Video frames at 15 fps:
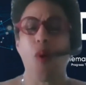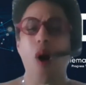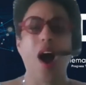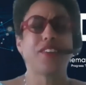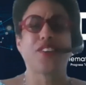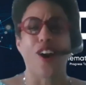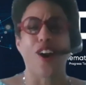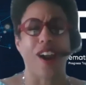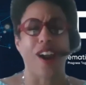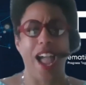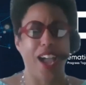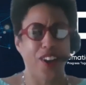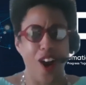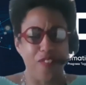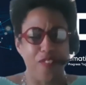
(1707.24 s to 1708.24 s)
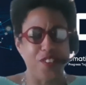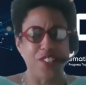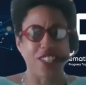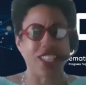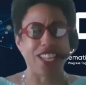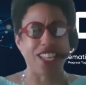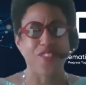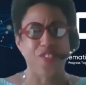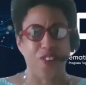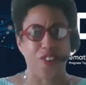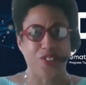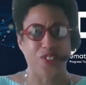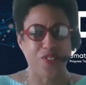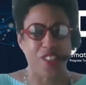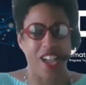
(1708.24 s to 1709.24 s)
wander, head off into the ether.
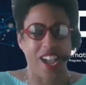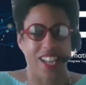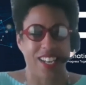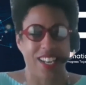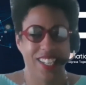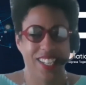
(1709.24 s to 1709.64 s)
Do that.